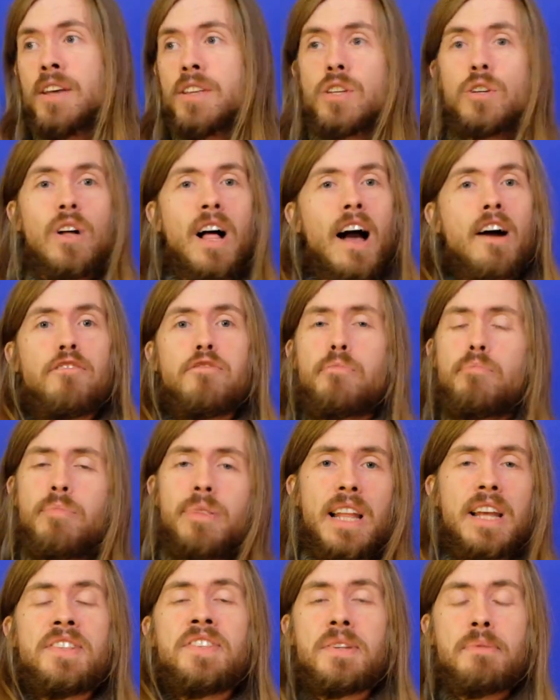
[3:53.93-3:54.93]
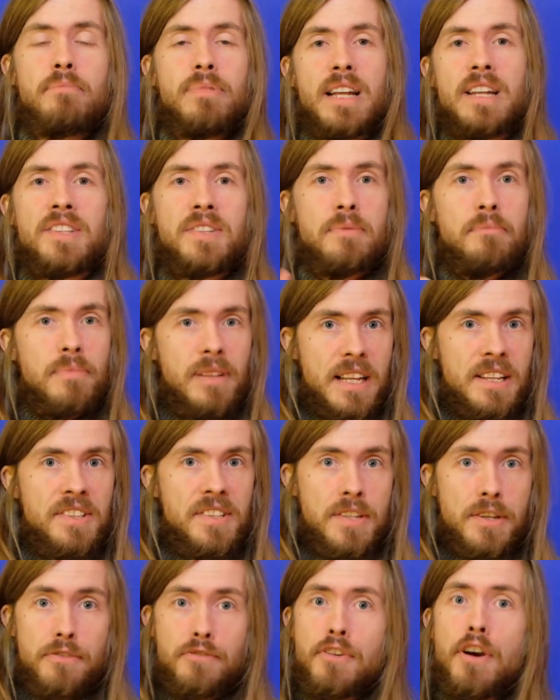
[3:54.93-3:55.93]
you'll have plenty, plenty,
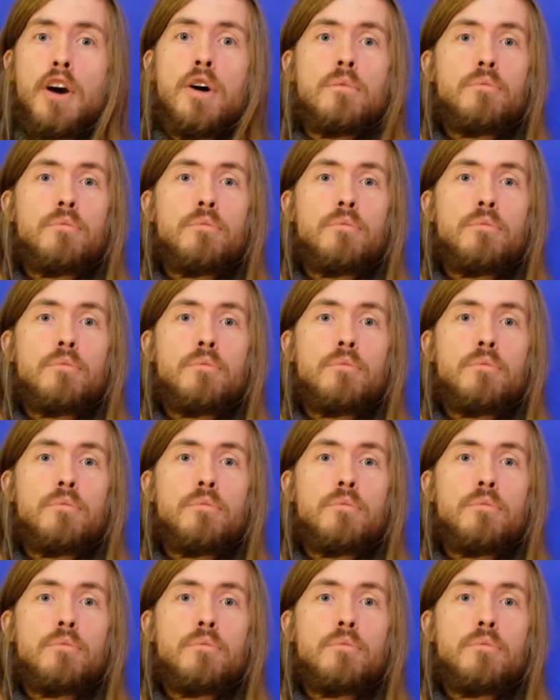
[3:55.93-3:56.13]
plenty of